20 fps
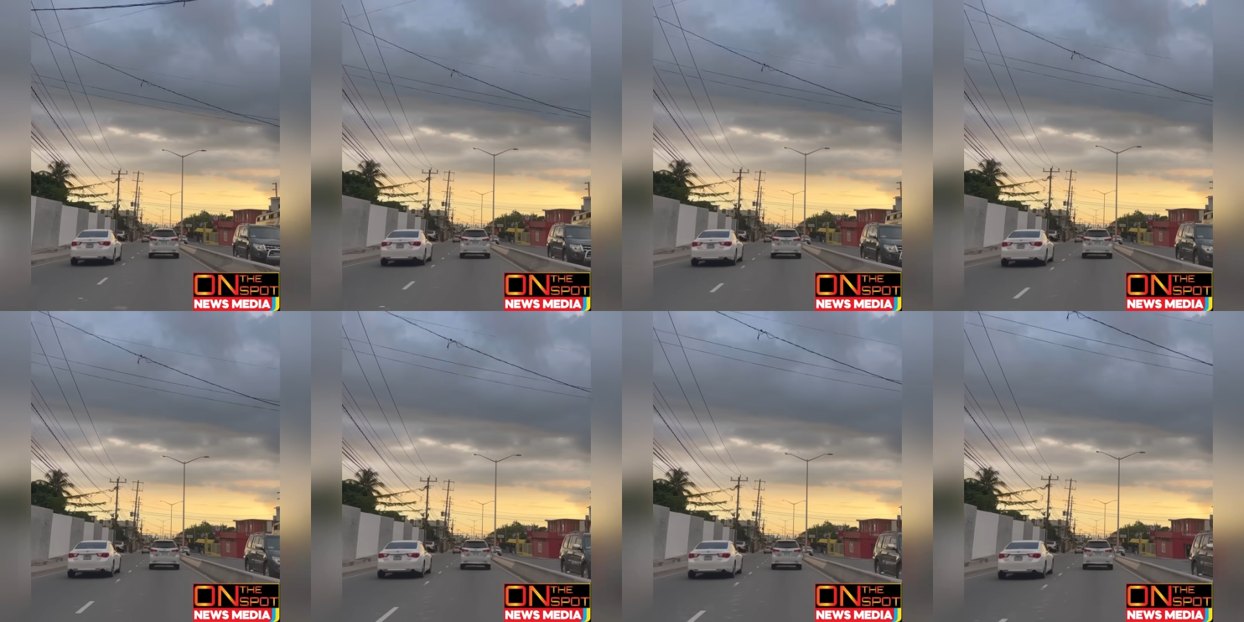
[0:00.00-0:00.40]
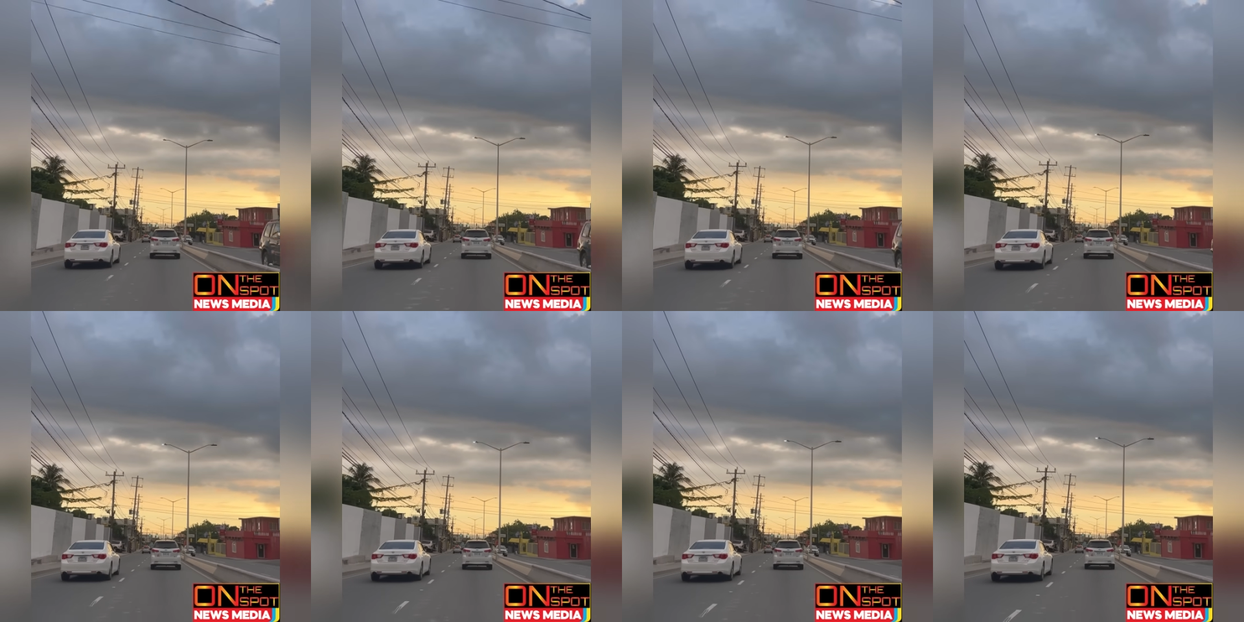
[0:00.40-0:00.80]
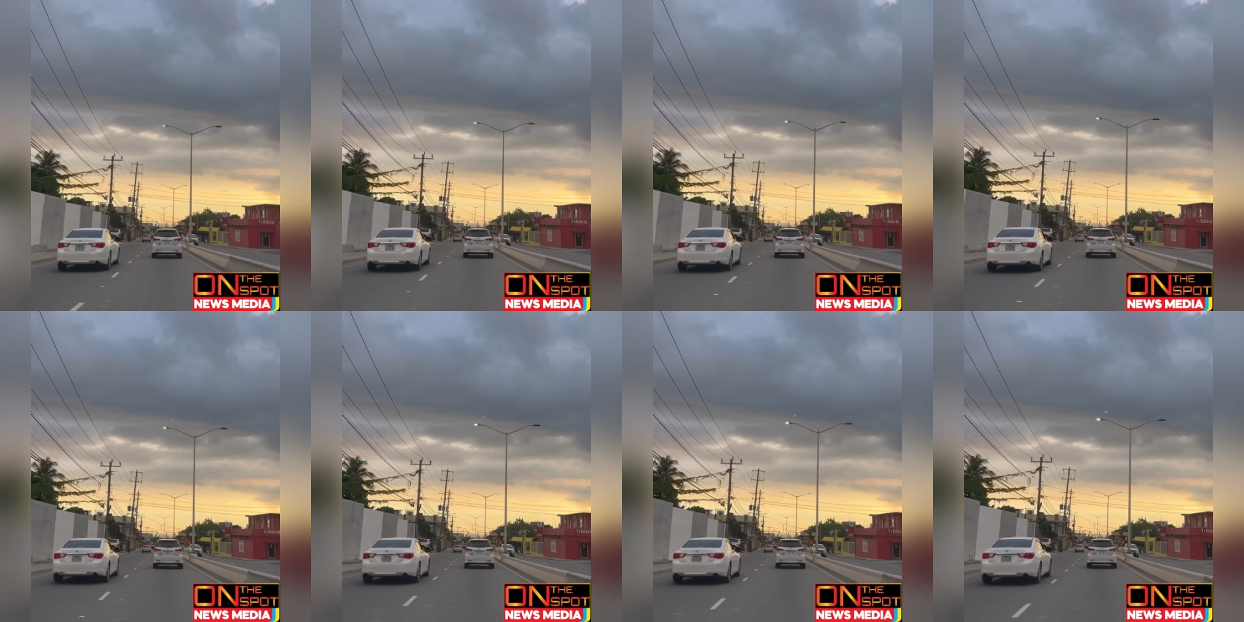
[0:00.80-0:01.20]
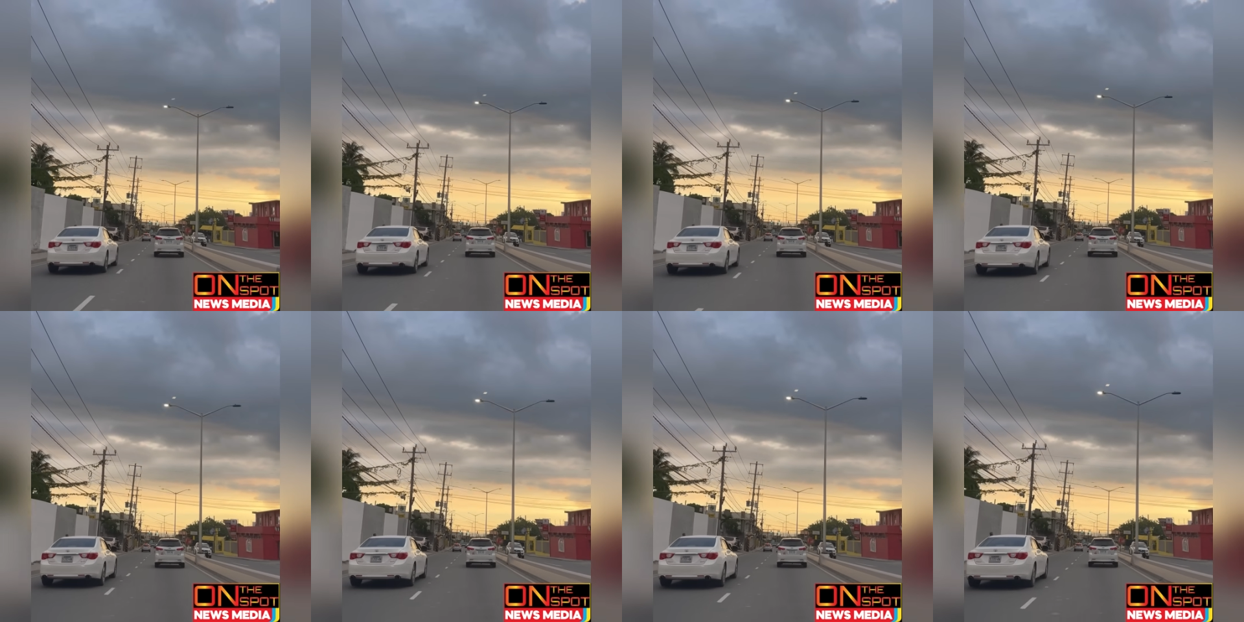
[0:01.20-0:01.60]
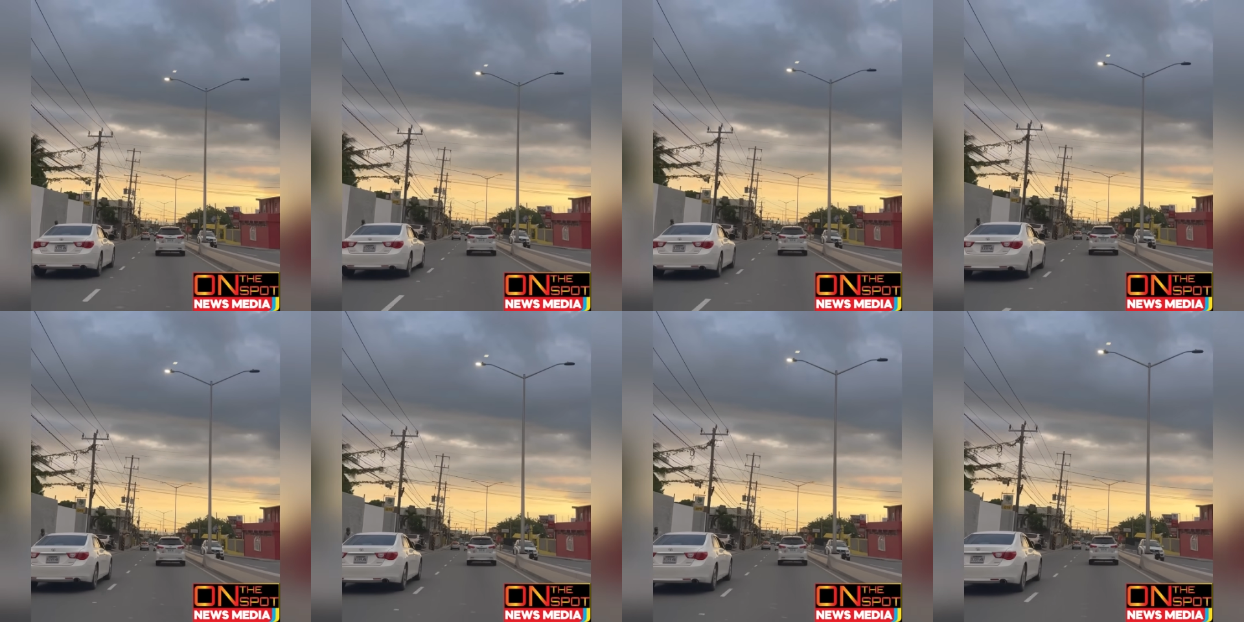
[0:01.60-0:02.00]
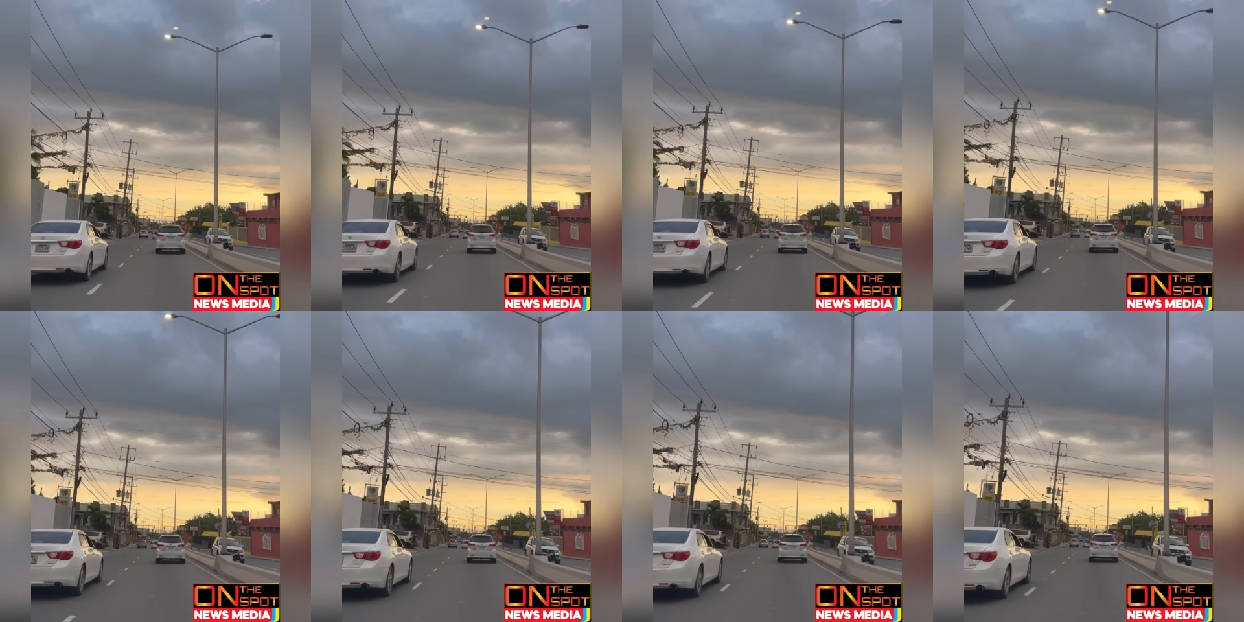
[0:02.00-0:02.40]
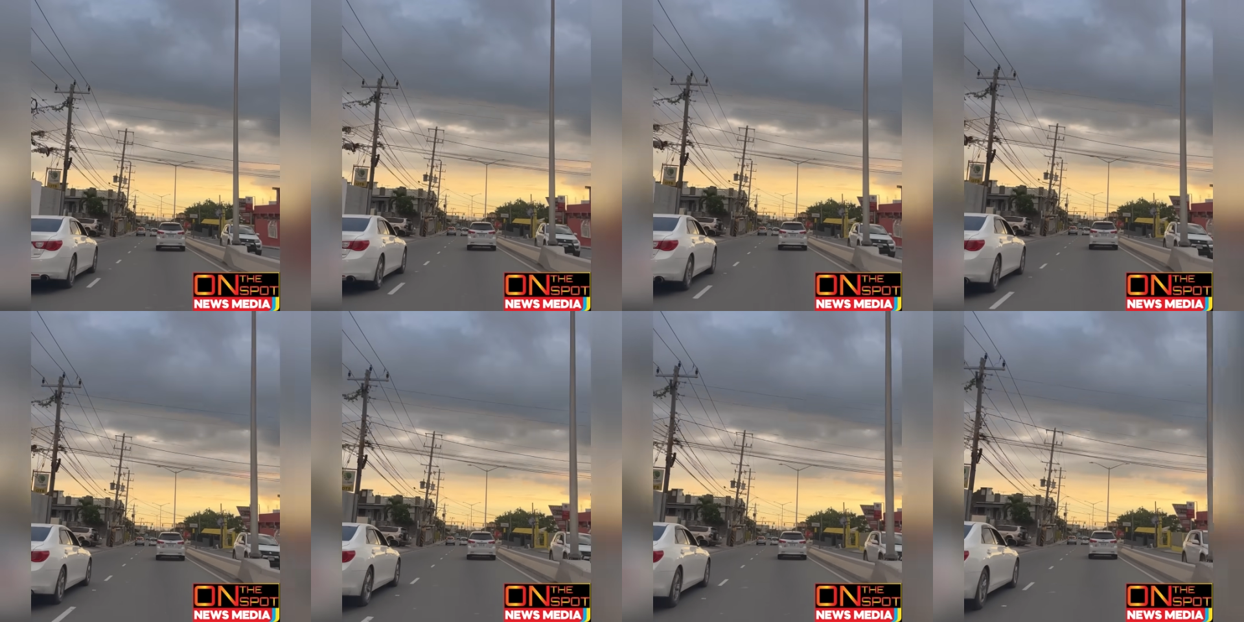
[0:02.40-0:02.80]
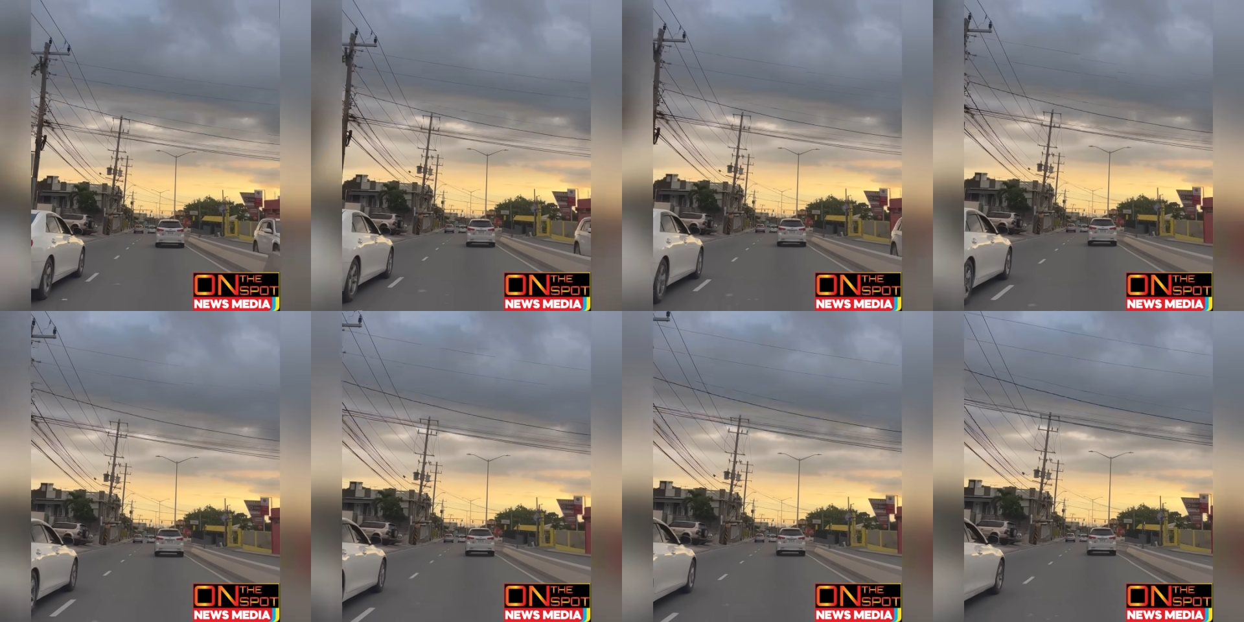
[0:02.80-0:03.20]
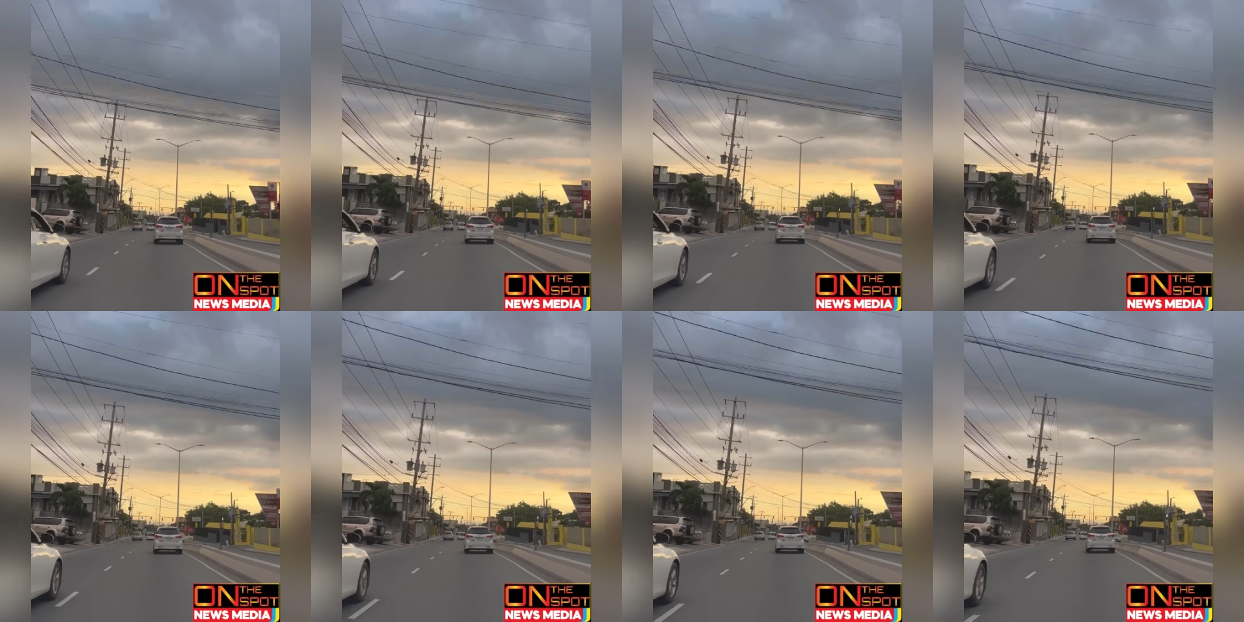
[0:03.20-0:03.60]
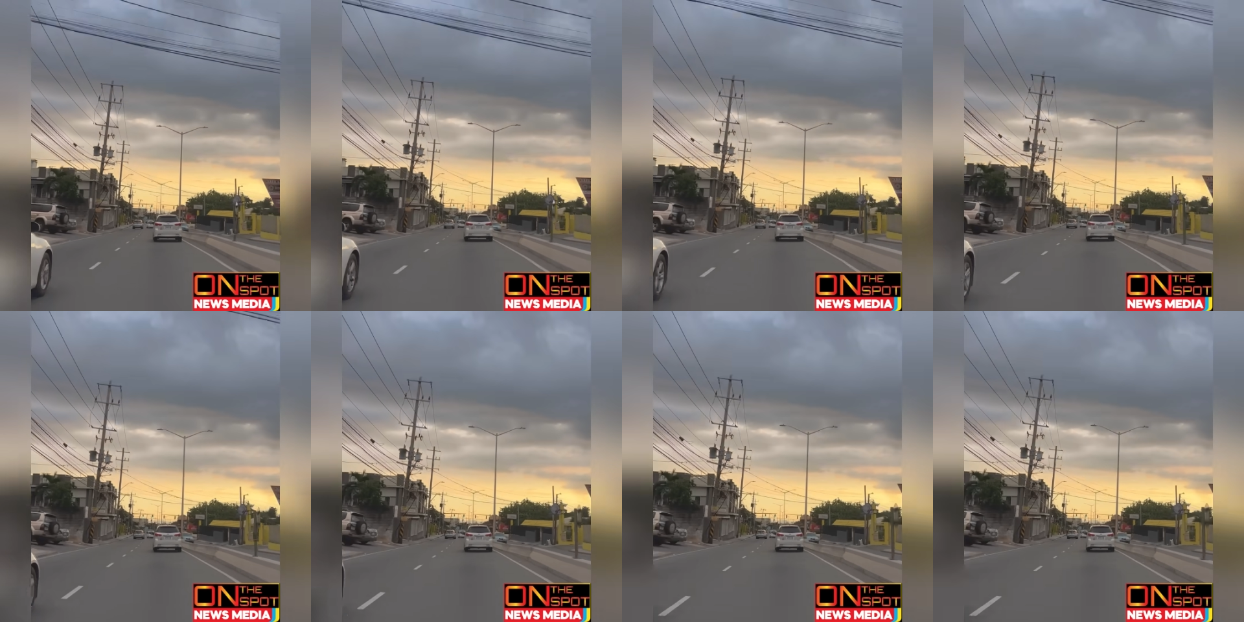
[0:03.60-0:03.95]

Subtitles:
[unreadable: no face in view]